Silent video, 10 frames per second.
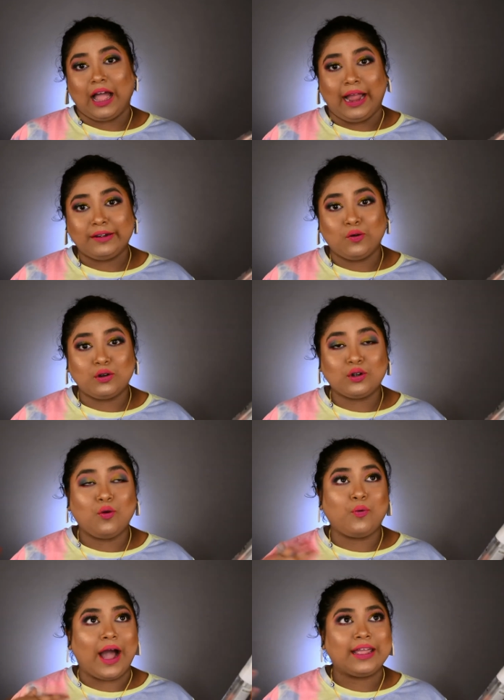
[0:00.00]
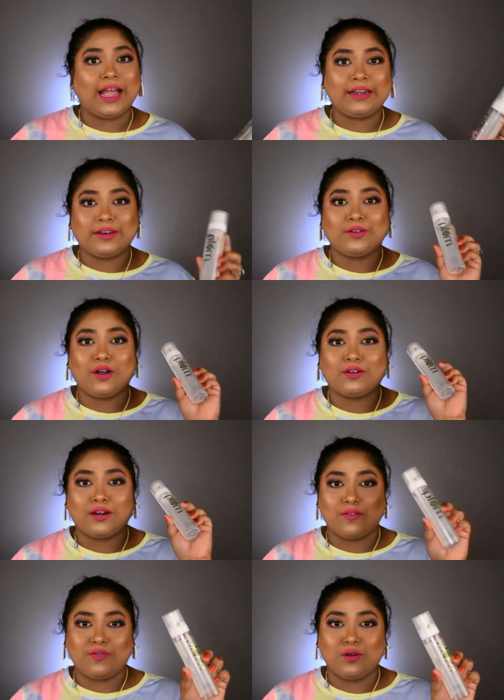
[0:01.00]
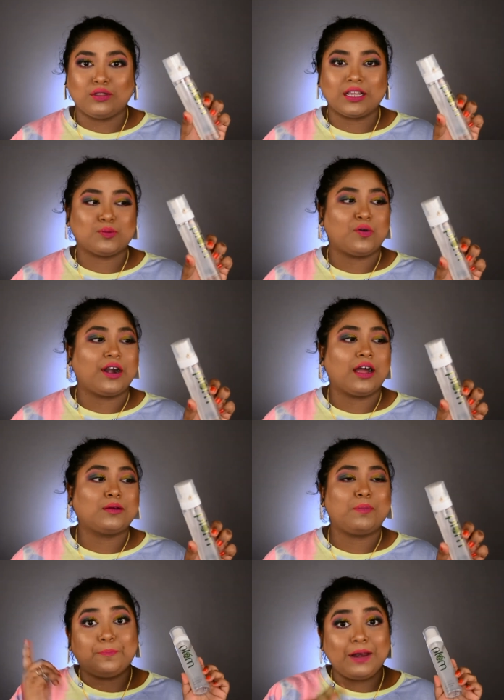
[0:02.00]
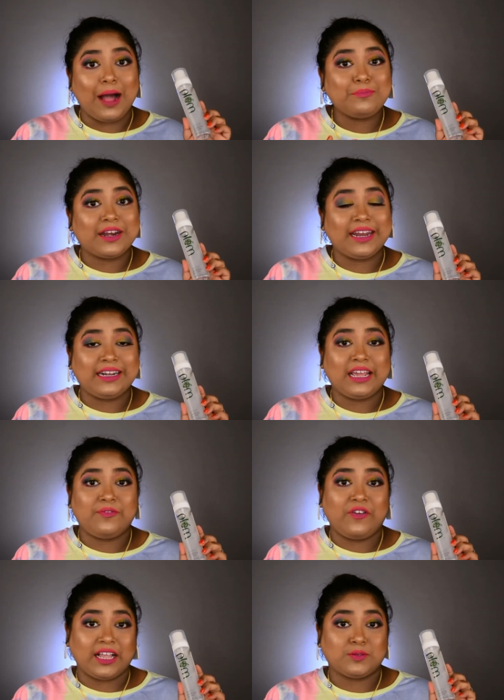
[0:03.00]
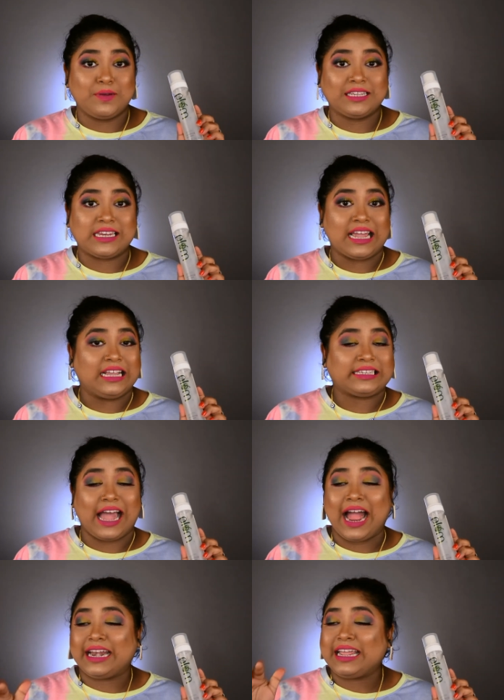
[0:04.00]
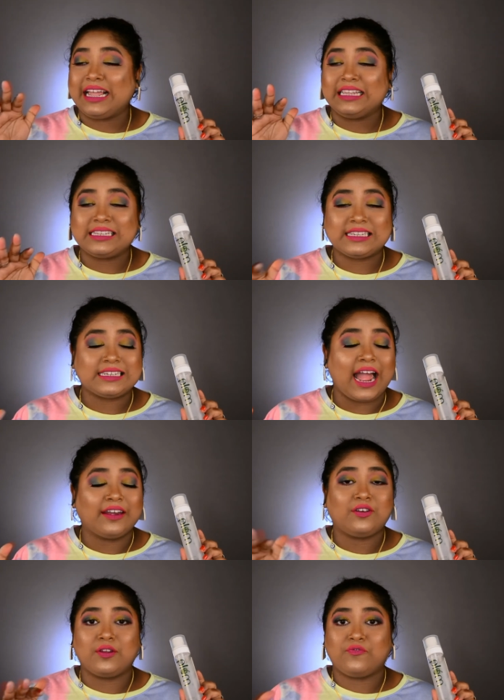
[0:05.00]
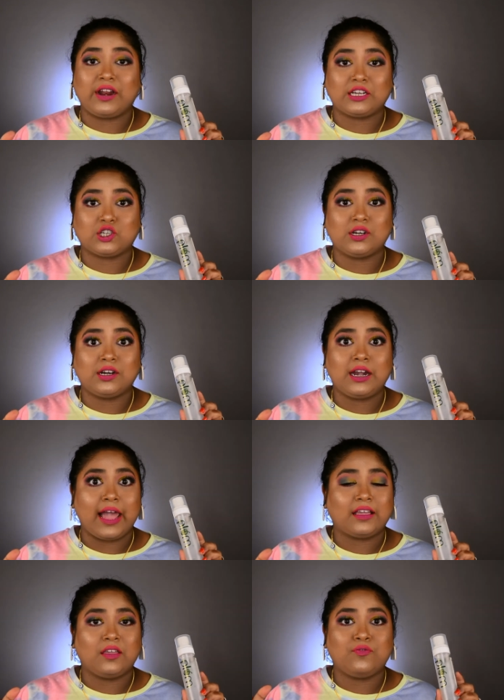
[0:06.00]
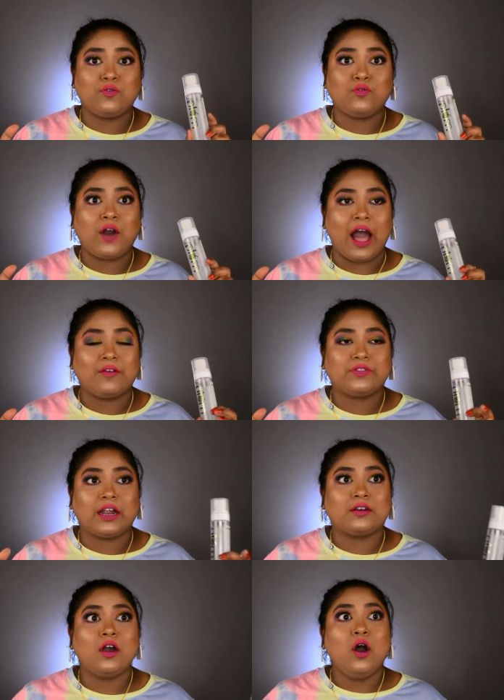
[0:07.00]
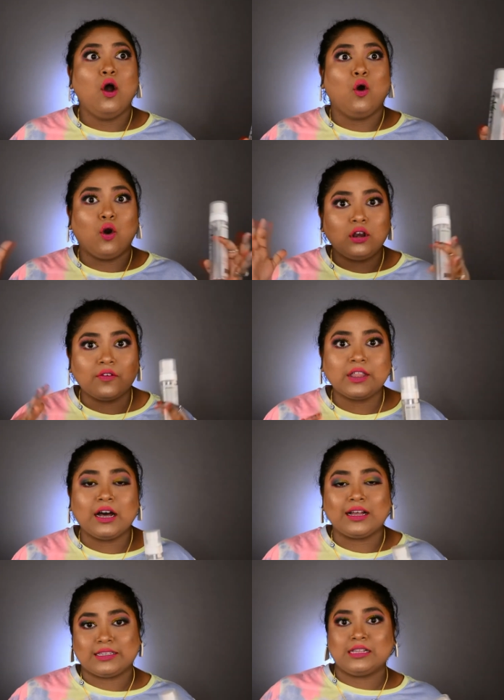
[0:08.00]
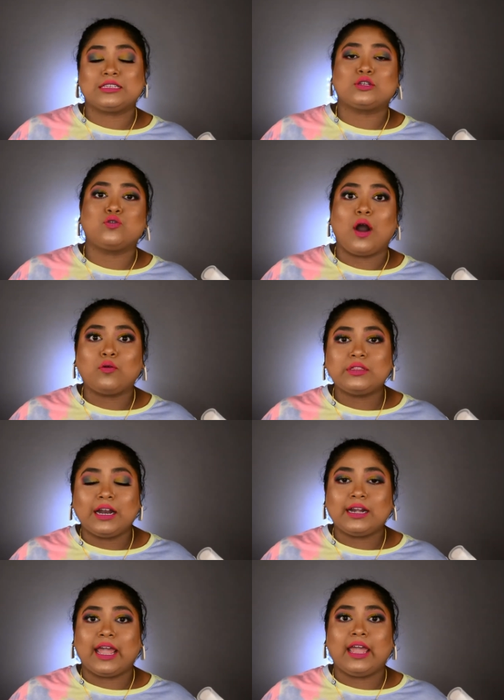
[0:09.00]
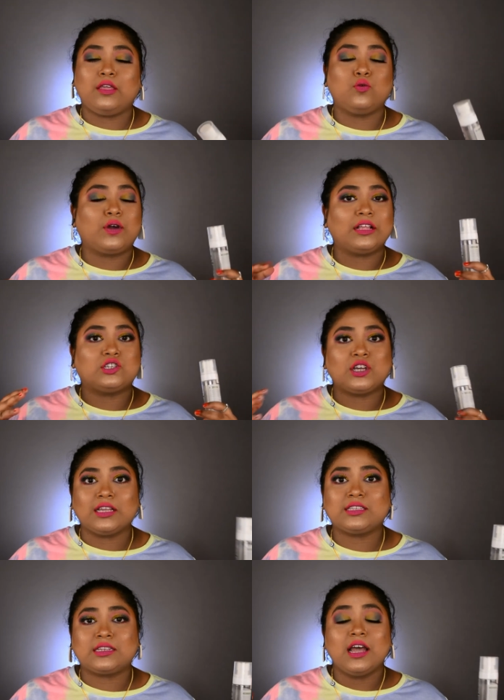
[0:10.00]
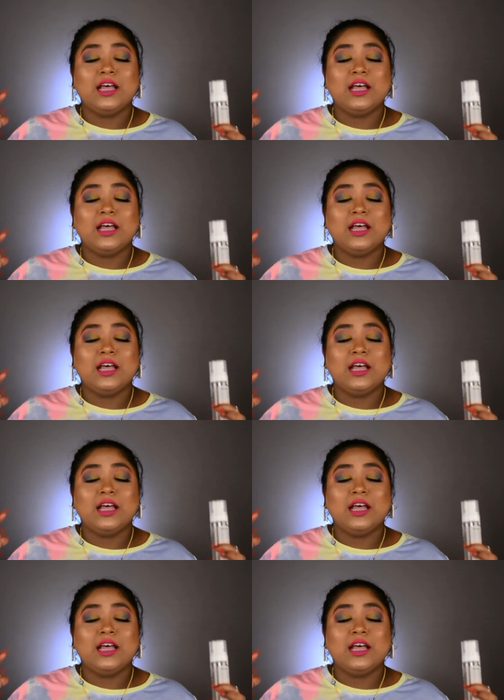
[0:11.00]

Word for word: I don't know why I did not review this product. But Plum Green Tea Face Mist is an instant refreshener. Like if you have that whole of the hustles throughout the day, you can just